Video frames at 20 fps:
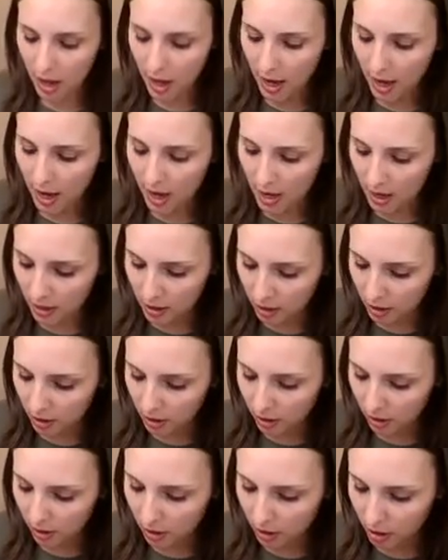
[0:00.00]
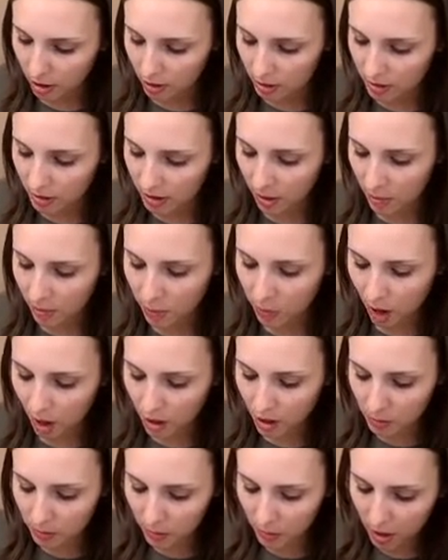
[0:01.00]
And on some
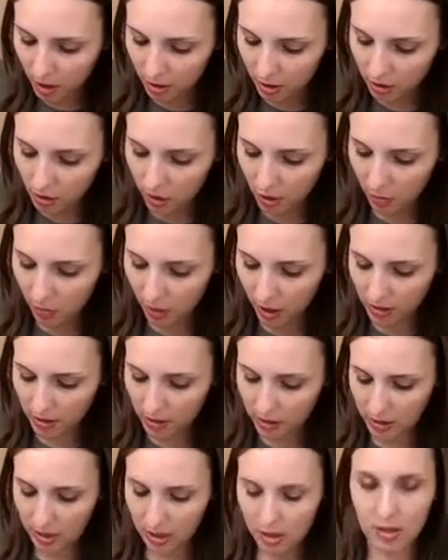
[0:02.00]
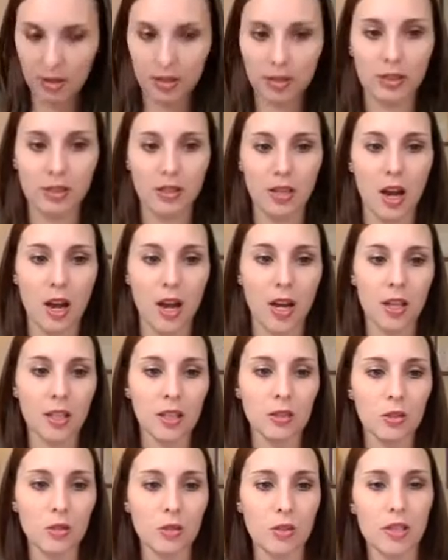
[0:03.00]
box plots, you might see this sign
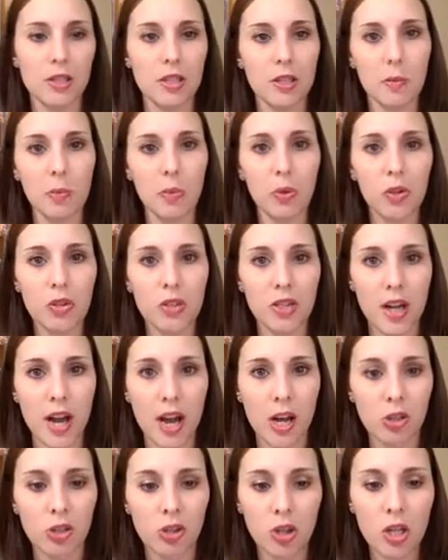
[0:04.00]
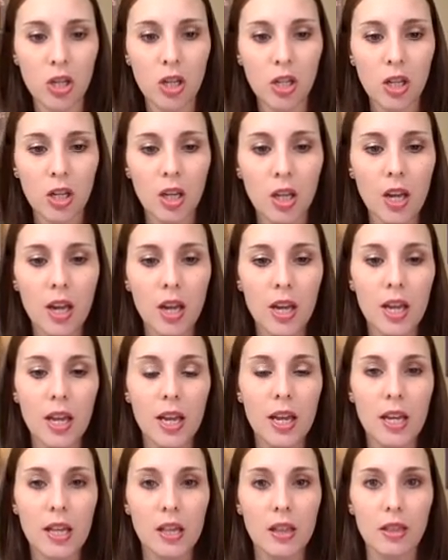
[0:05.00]
or this symbol, it's an asterisk.
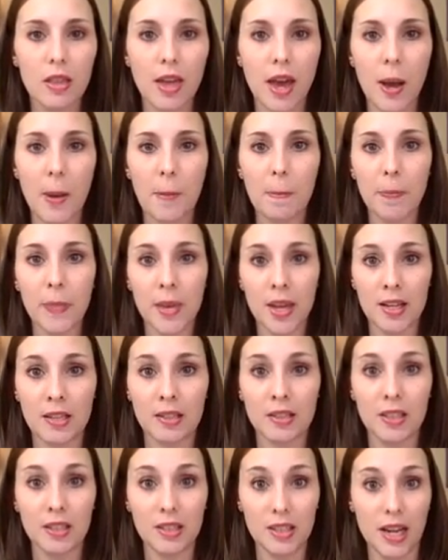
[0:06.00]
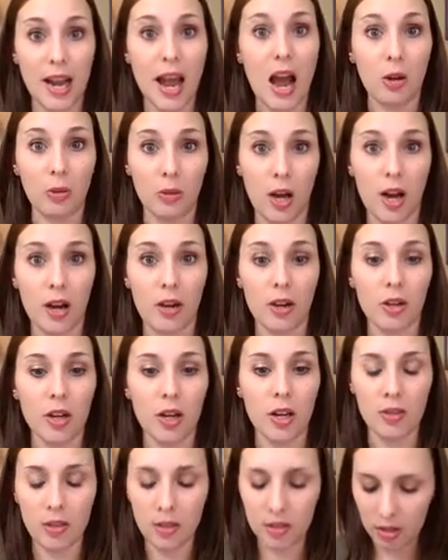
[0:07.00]
That means it's an outlier.
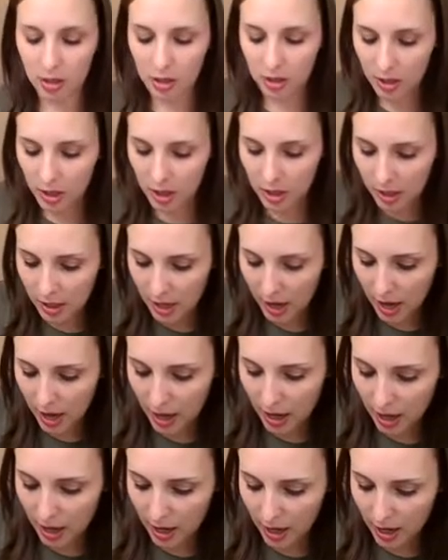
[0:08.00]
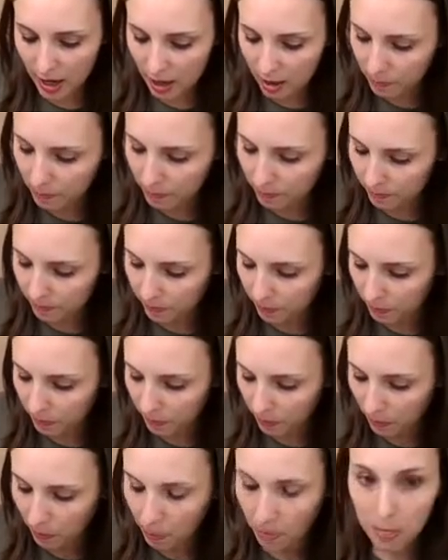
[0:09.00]
And this is in a
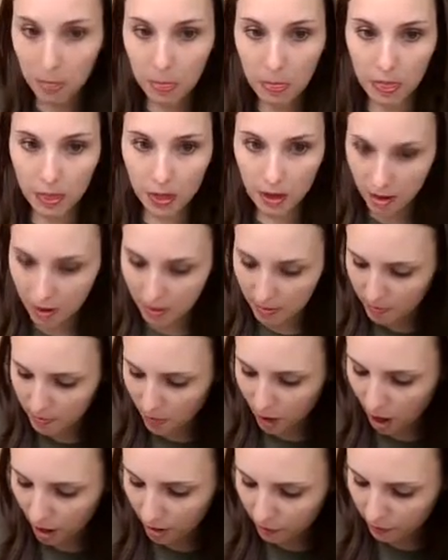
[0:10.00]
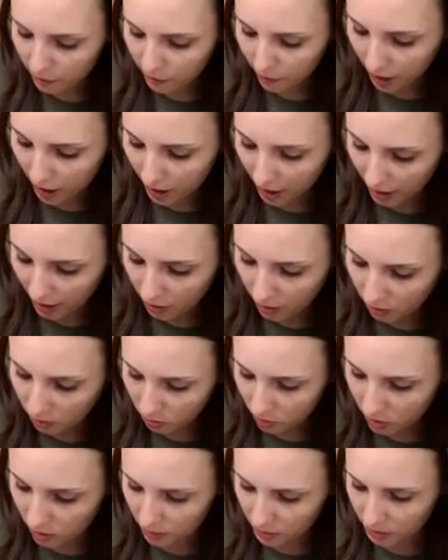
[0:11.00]
modified,
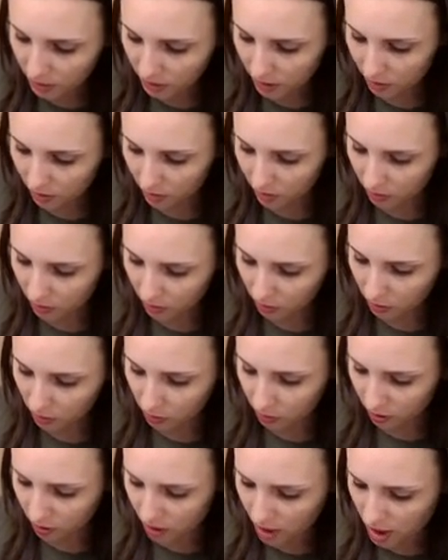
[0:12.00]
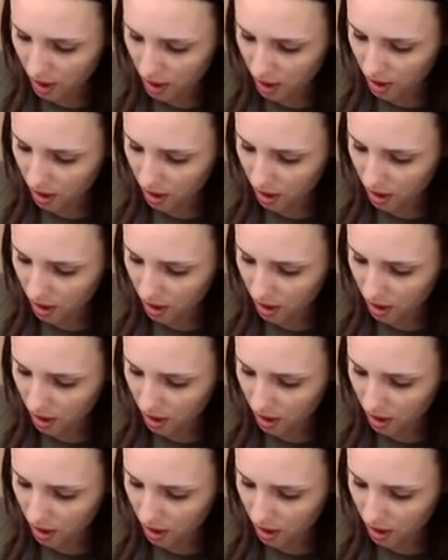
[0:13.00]
whoops, I'm so sorry.